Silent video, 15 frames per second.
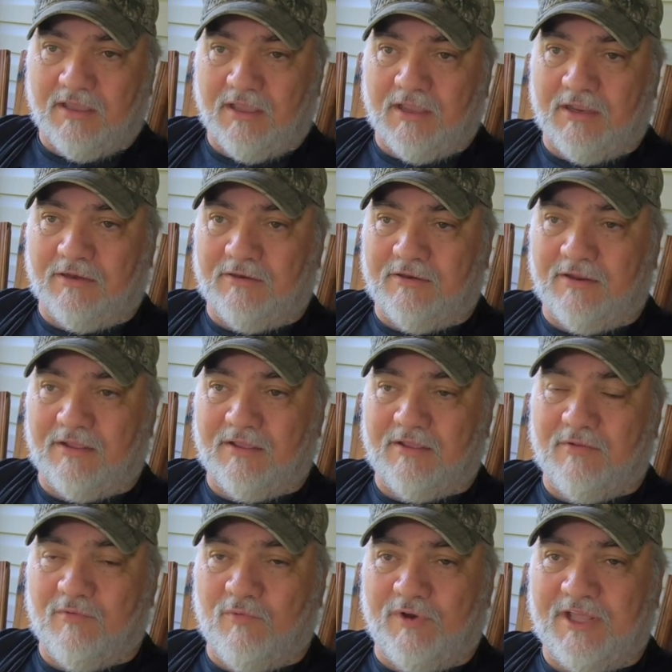And
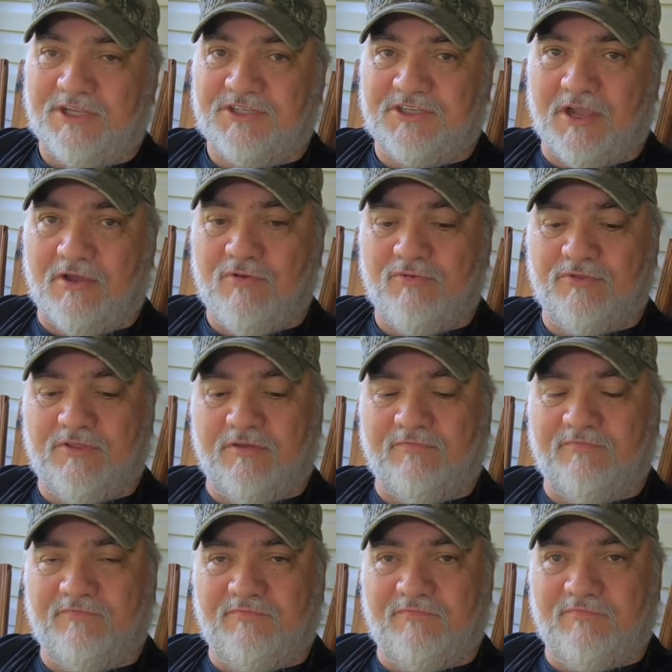when he showed the
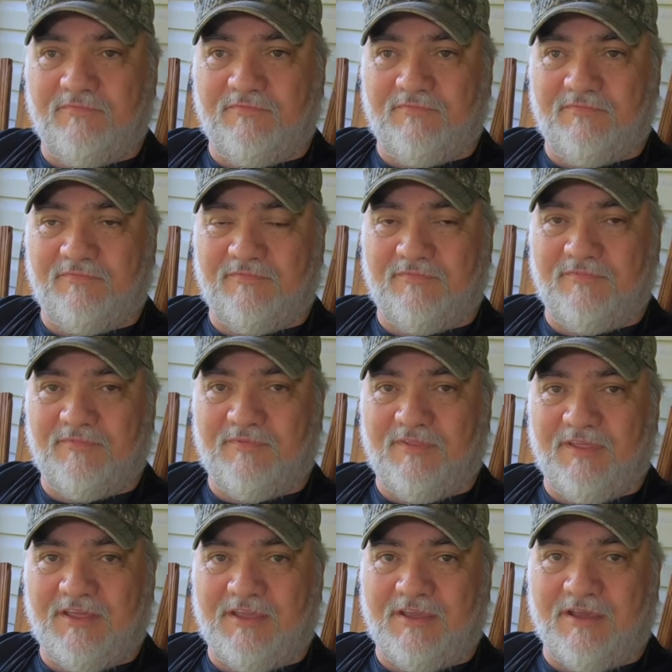
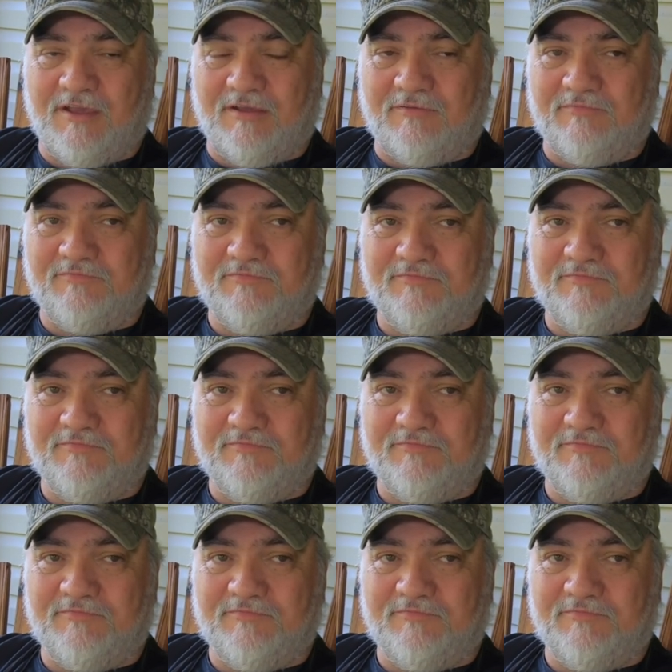the uh,